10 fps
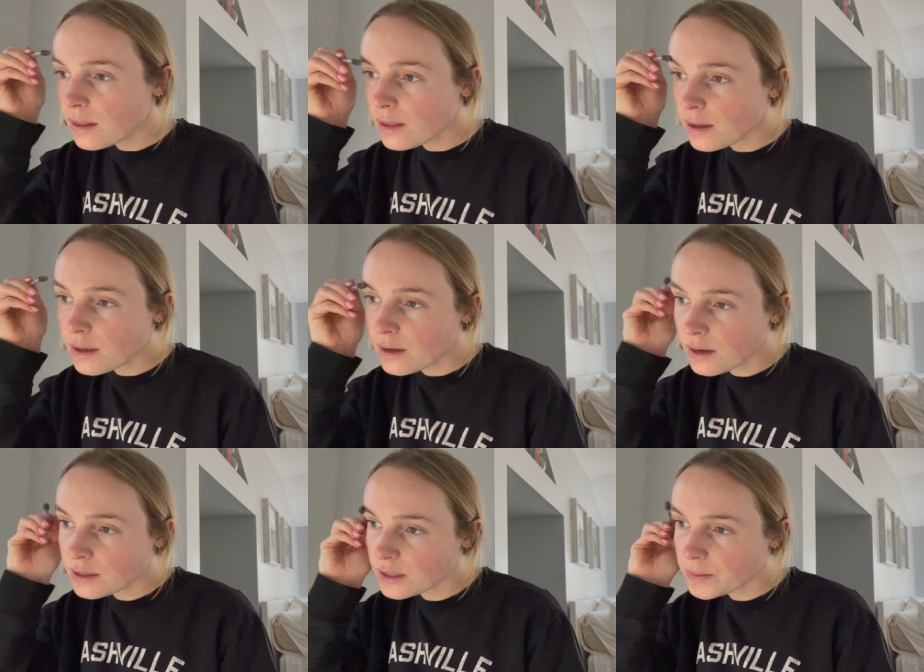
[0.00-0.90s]
And then
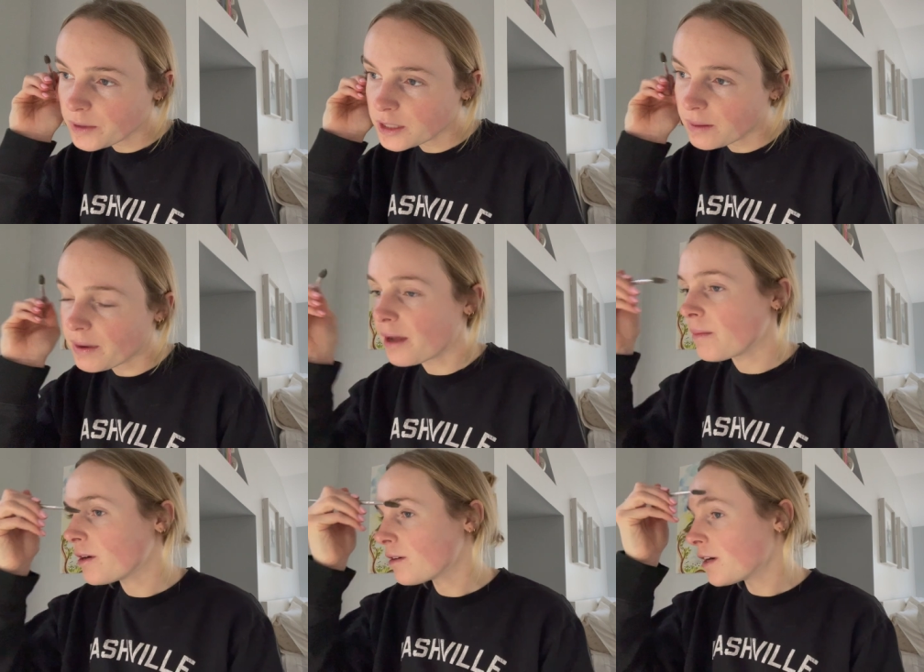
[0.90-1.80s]
I just brush out my
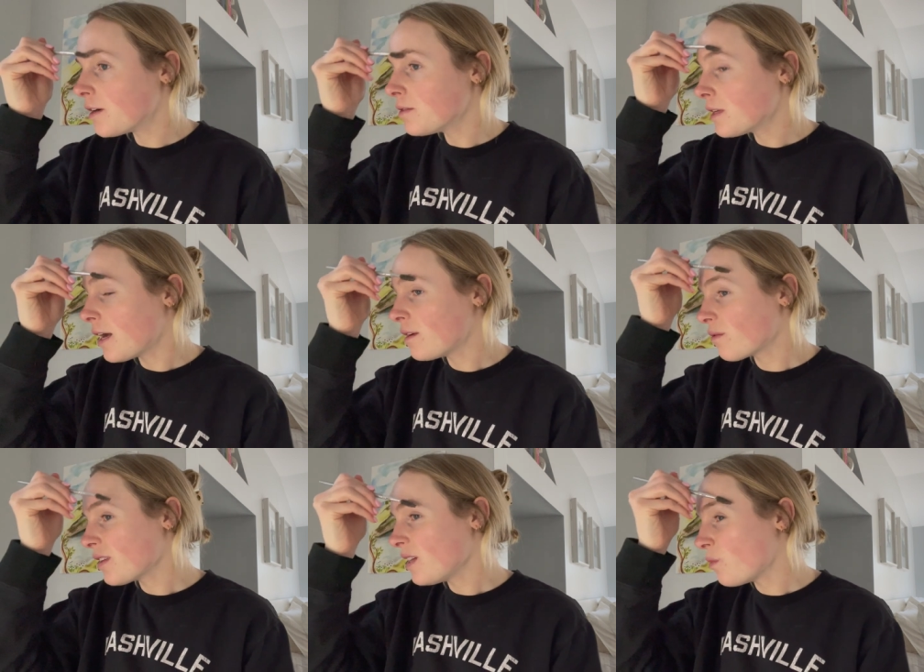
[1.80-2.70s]
eyebrows. I don't
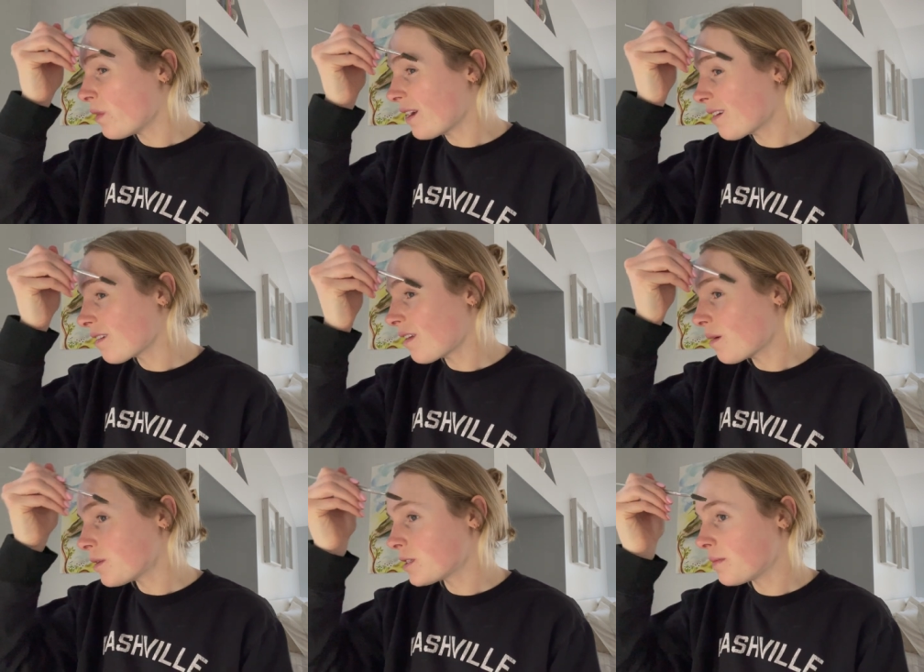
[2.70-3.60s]
really wear
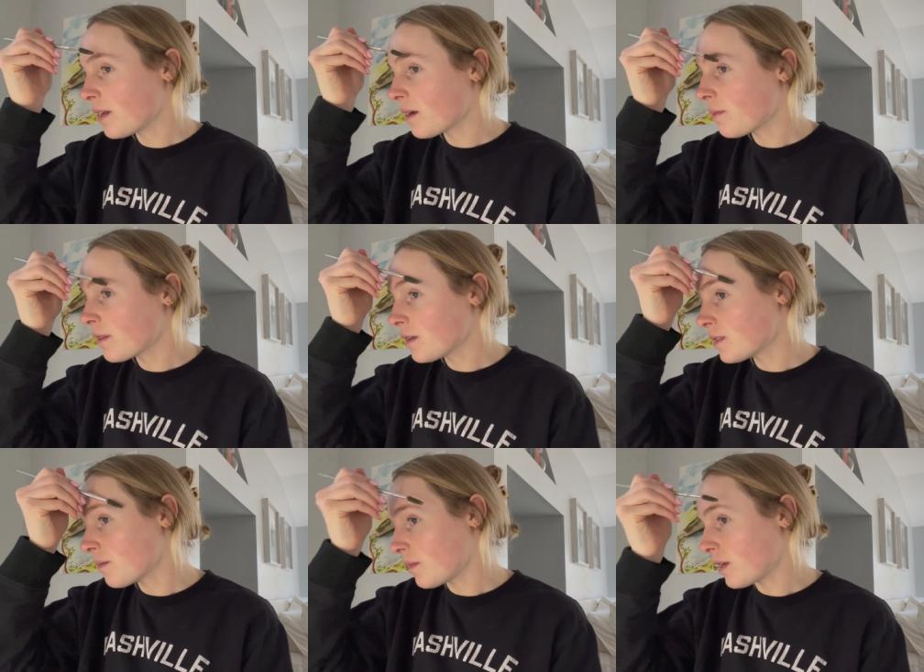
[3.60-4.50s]
that much makeup
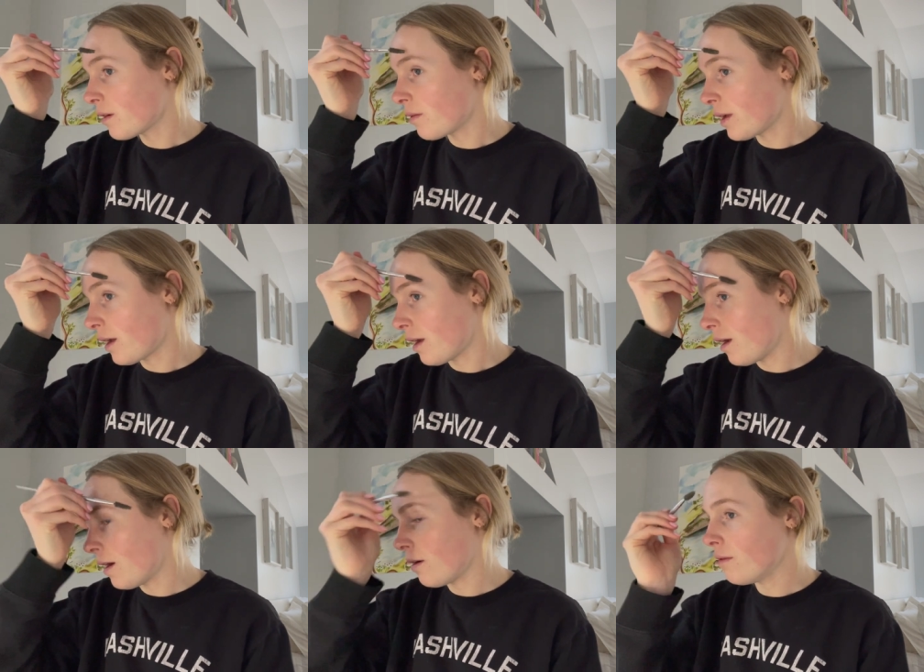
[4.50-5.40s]
unless I'm like going
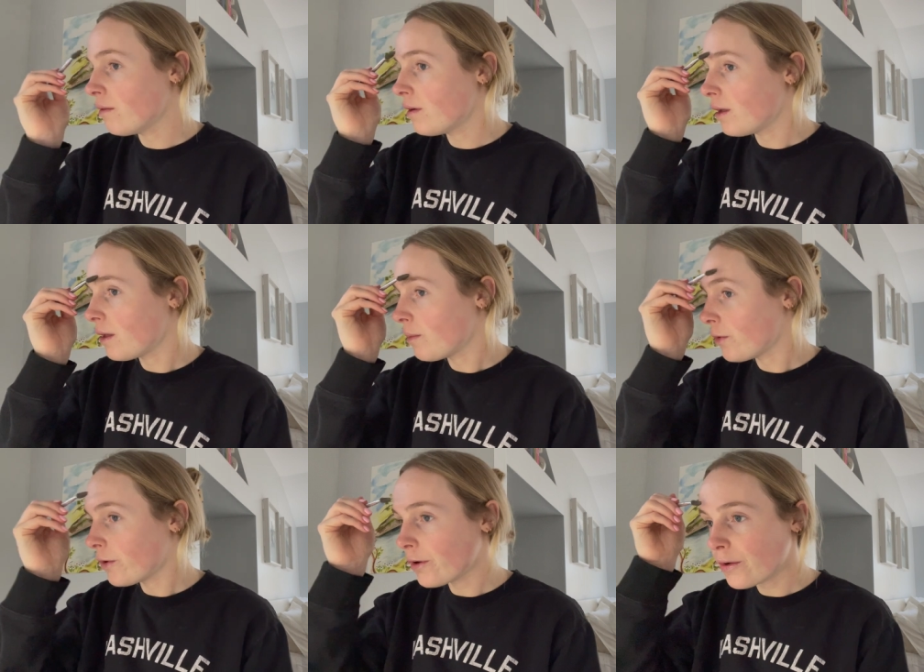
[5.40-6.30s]
out
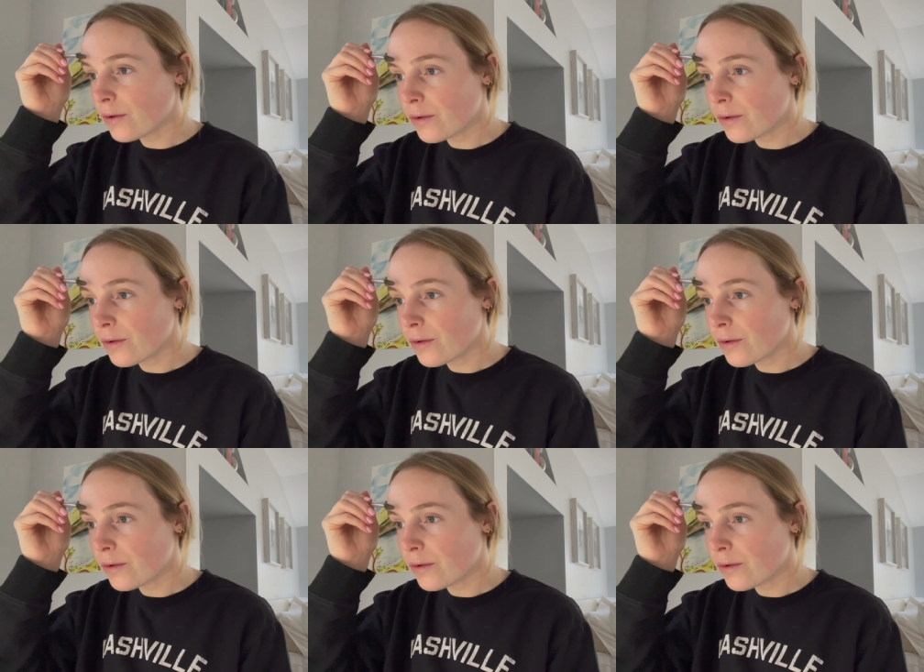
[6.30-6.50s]
anymore.